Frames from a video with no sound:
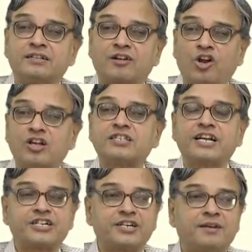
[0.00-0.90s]
cross
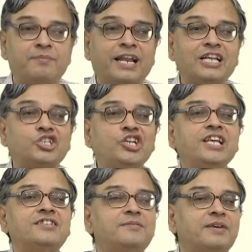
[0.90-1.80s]
section, but I
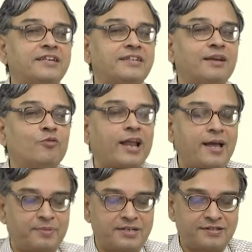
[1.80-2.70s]
change the material, what
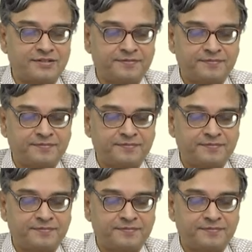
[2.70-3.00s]
happens?